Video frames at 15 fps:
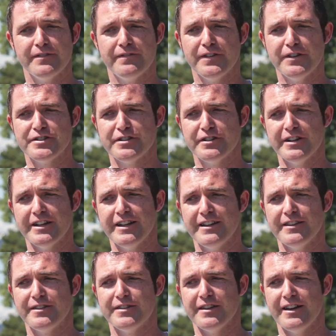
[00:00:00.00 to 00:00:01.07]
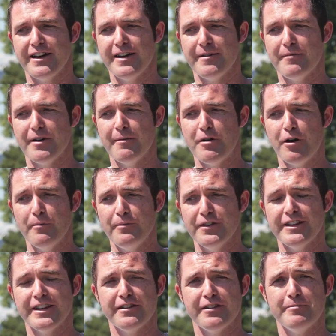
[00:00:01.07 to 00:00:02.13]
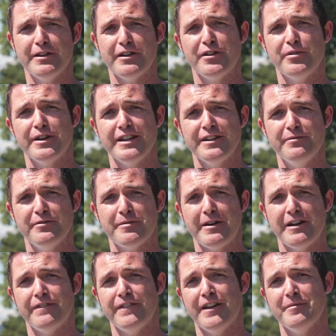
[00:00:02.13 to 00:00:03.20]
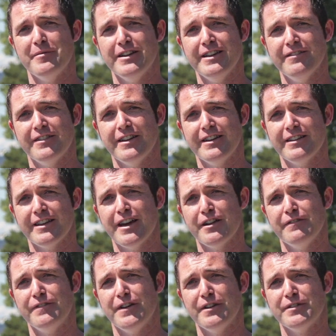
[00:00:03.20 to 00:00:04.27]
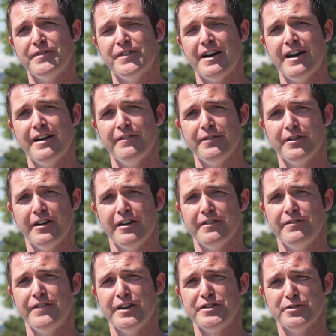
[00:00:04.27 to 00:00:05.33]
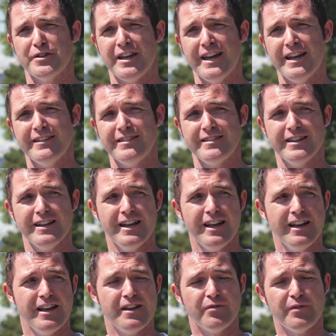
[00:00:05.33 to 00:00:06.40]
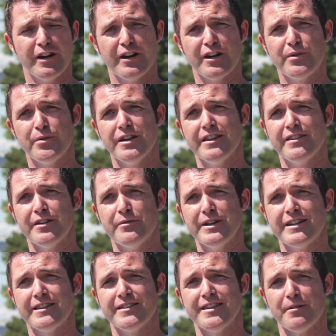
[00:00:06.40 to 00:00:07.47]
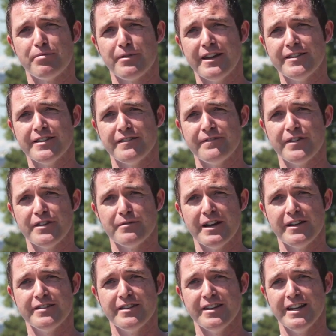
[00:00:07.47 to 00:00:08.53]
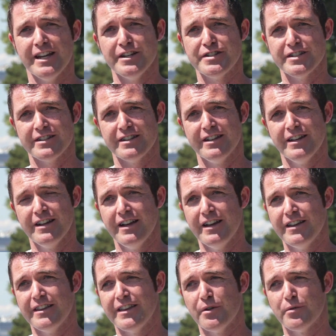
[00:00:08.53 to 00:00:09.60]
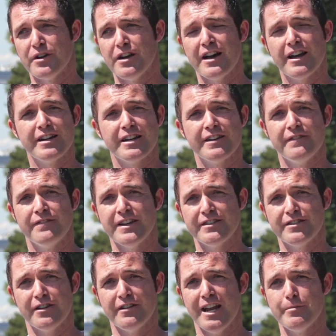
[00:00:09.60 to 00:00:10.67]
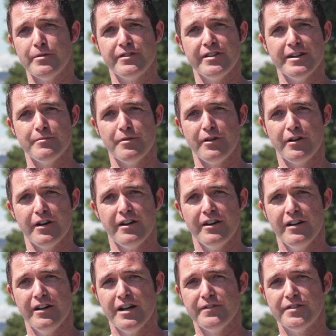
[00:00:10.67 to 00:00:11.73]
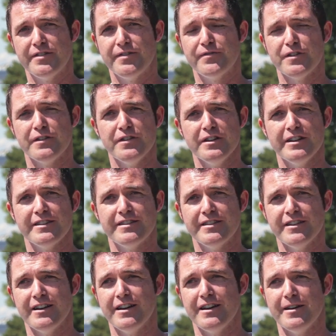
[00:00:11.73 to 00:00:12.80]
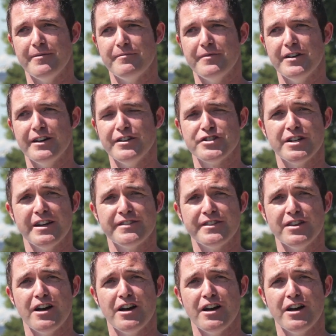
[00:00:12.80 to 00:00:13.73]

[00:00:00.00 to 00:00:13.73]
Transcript: for the future is I'm hopefully going to be acquitted with my family at the Kettle Falls 5 in our federal case. If we are acquitted, then we can set precedent for the rest of the nation that we're not going to convict our neighbors anymore of frivolous, unjust